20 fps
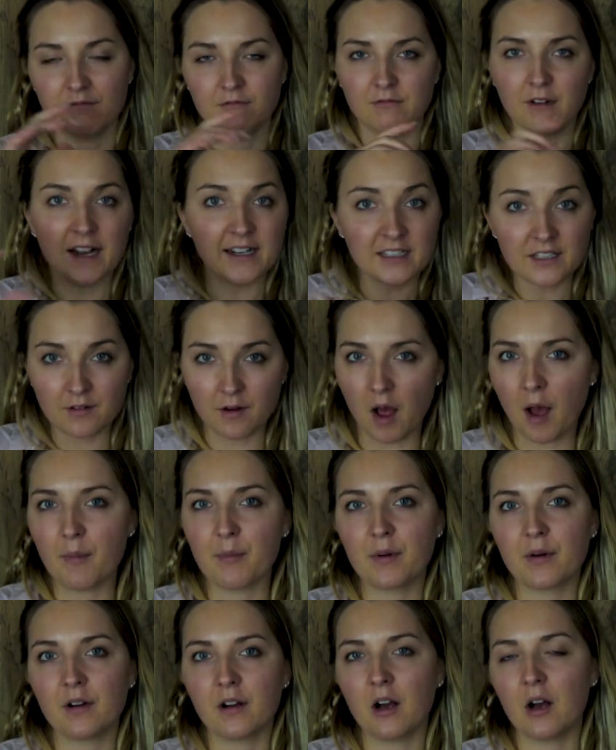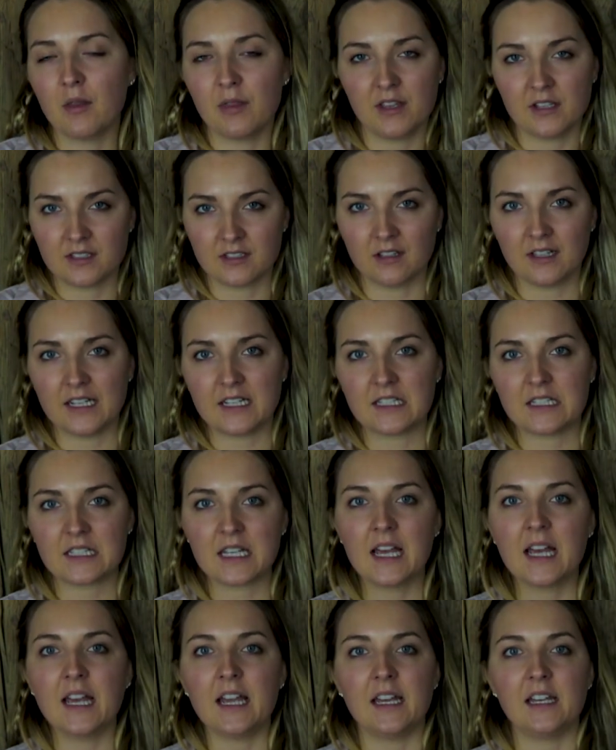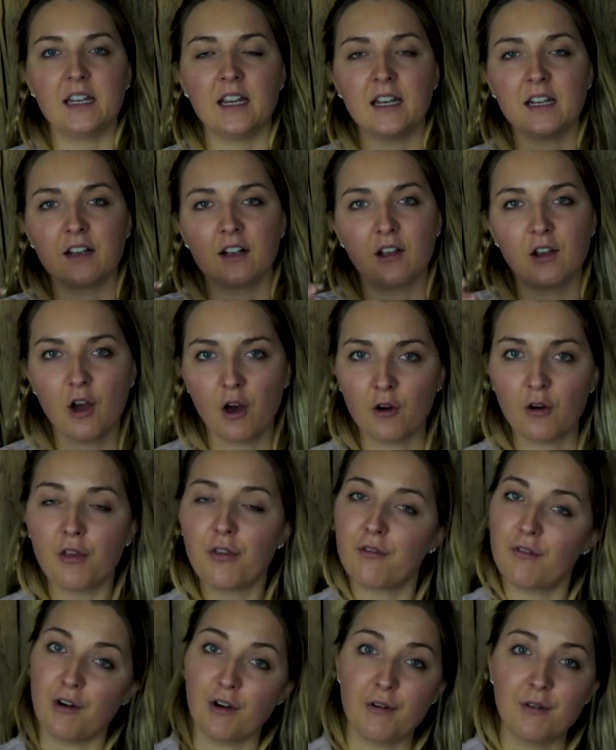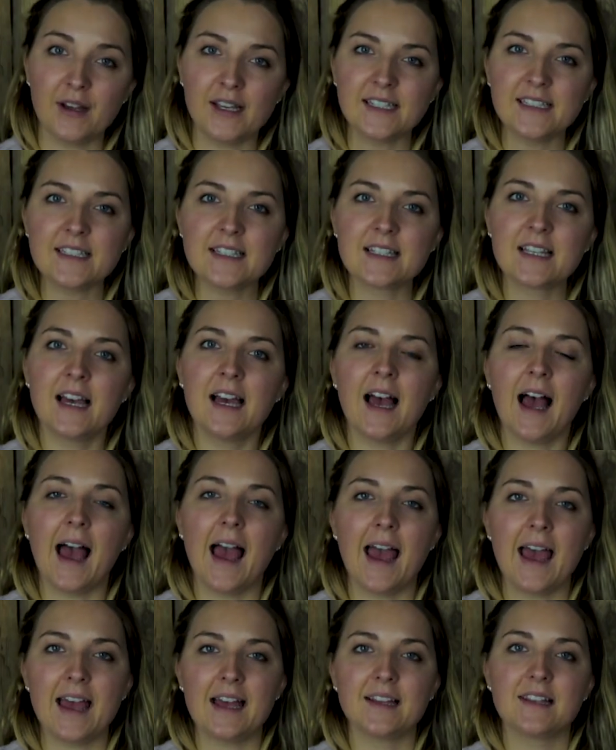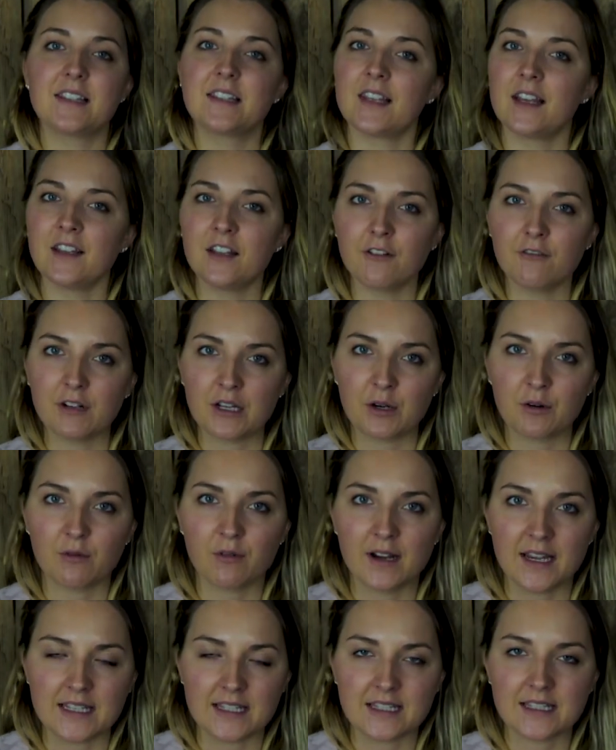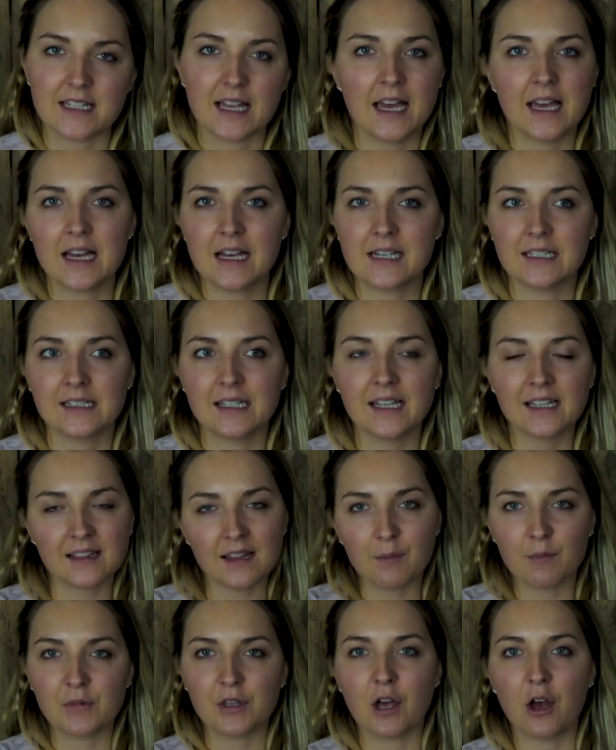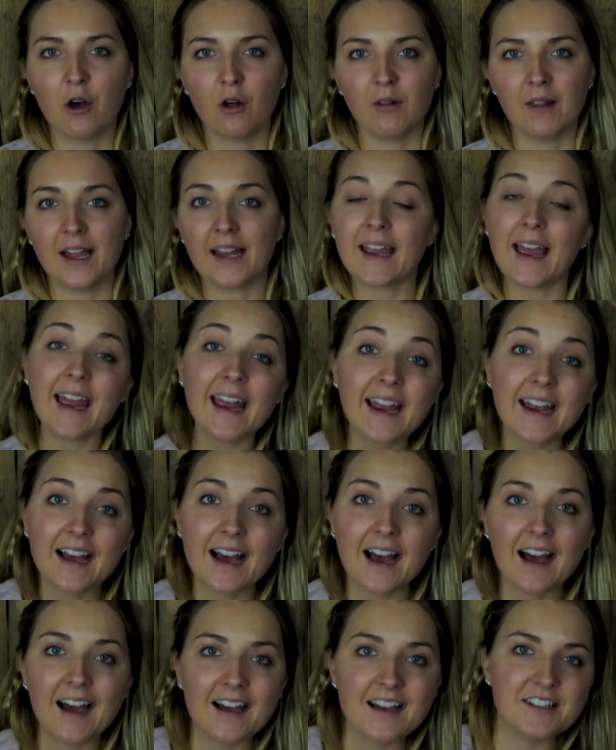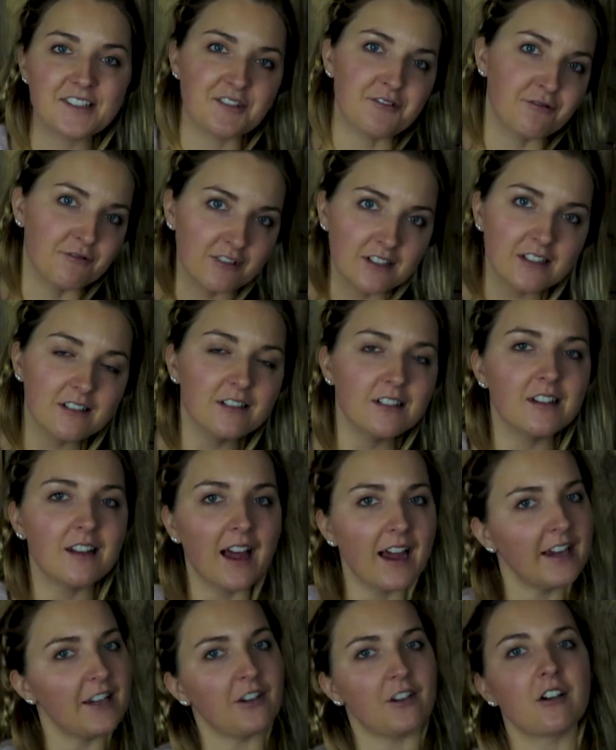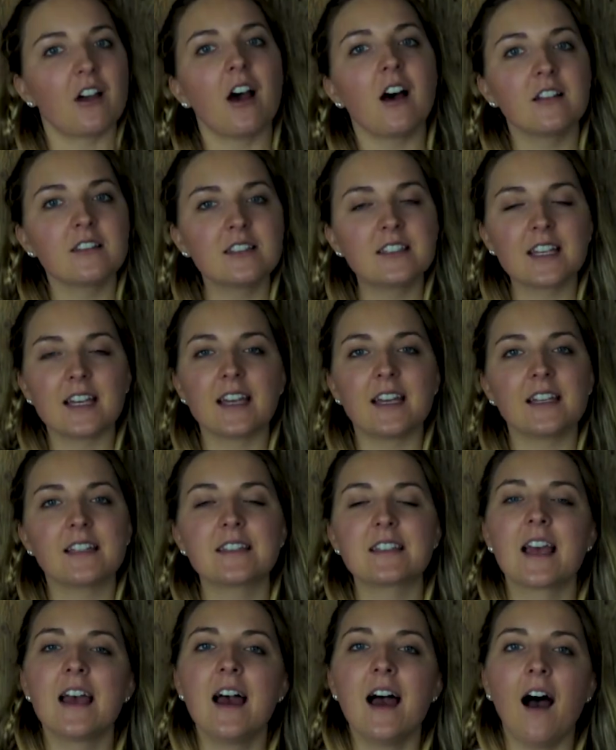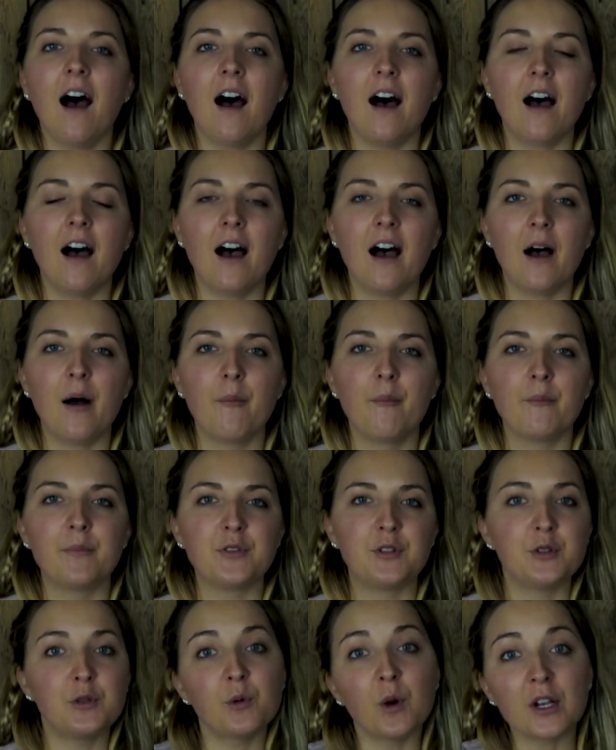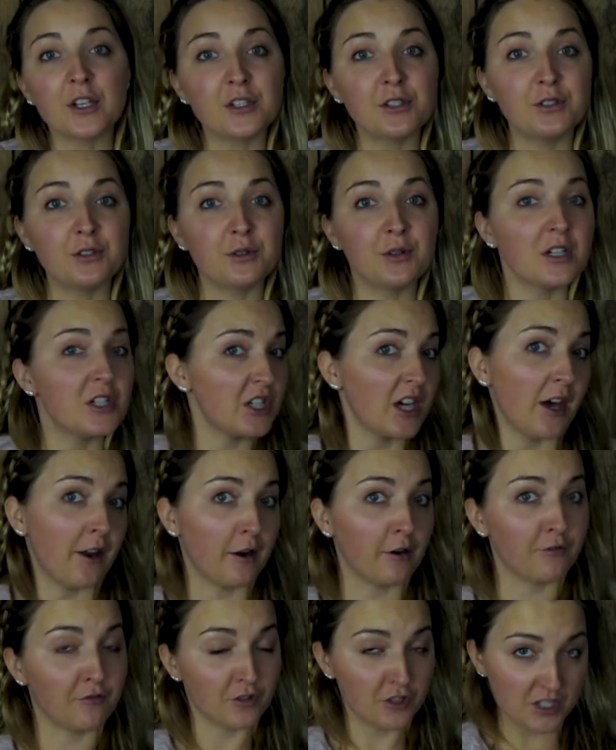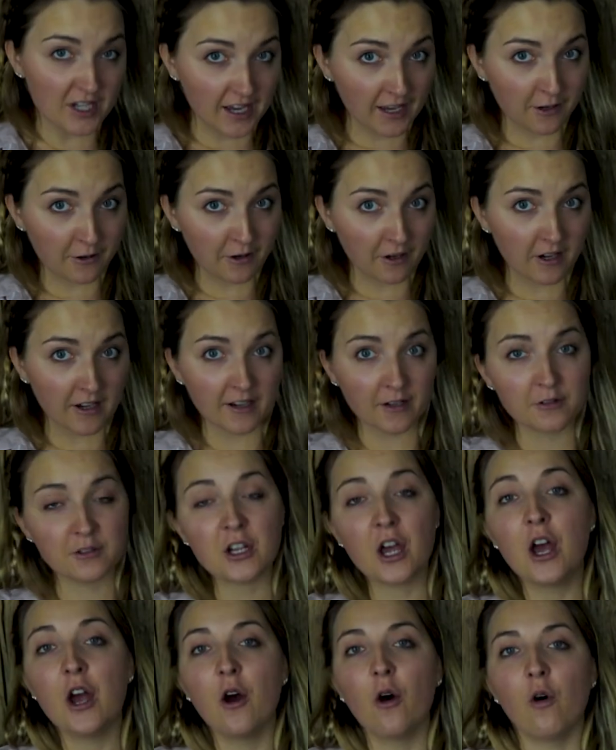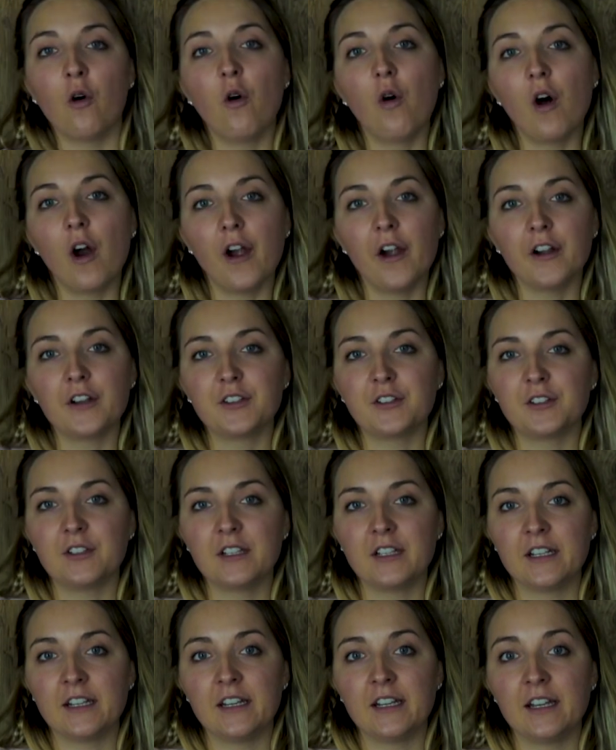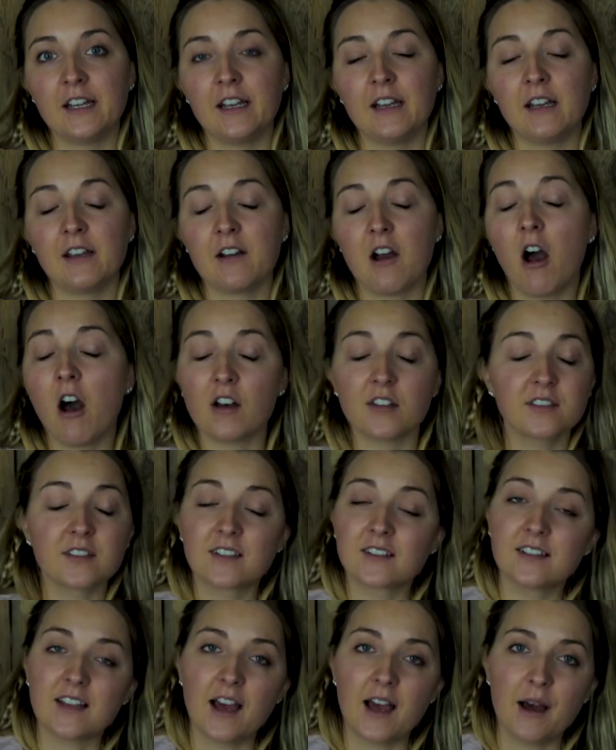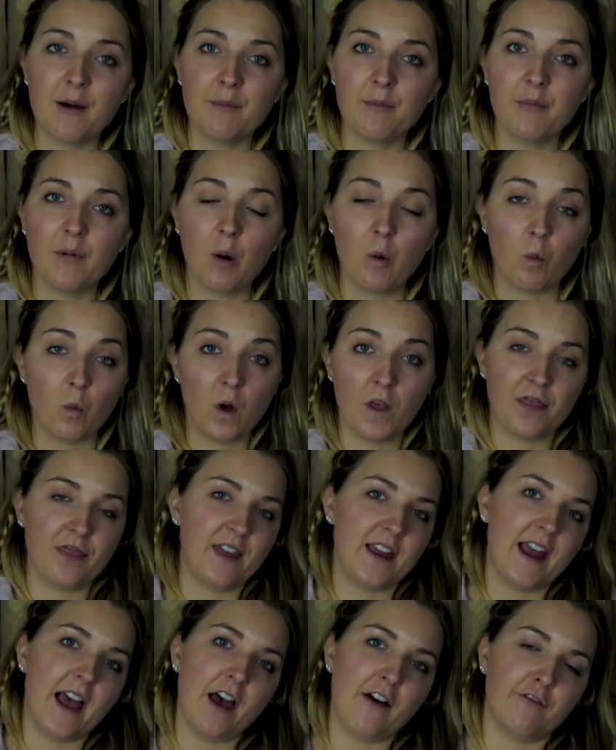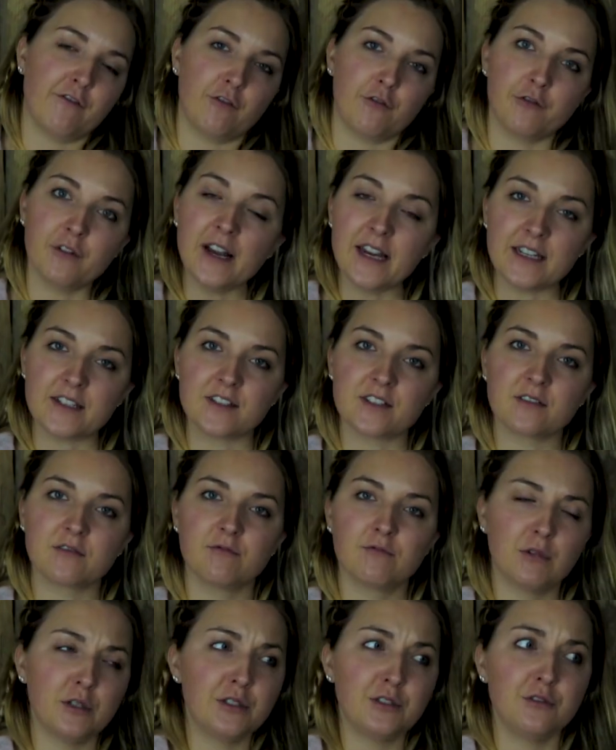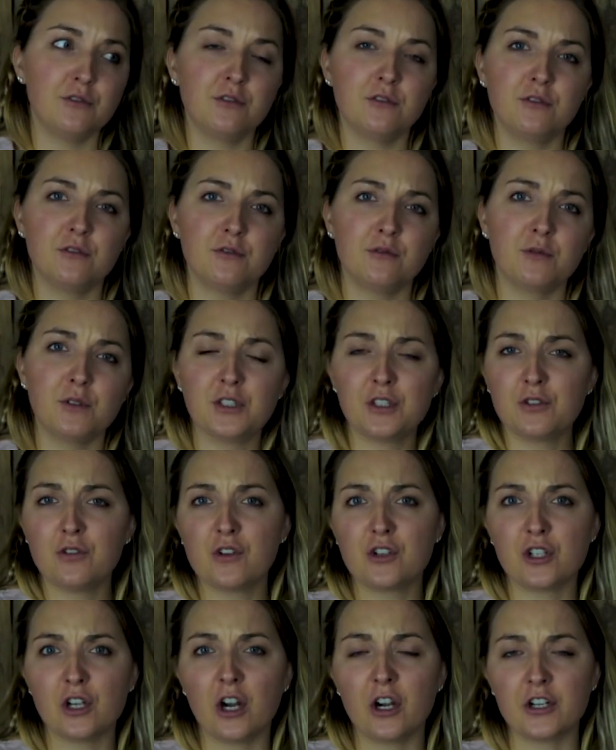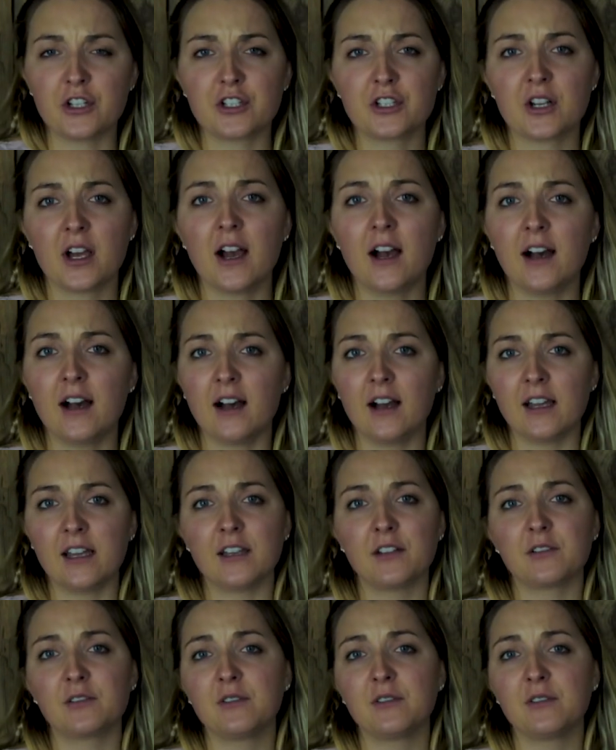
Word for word: write them up on this list and then go through it and send a request and let them know like hey guys i really like your content um, do you want to do a shout out for shout out or uh, ask them what they have for rates what do you, what do you charge uh,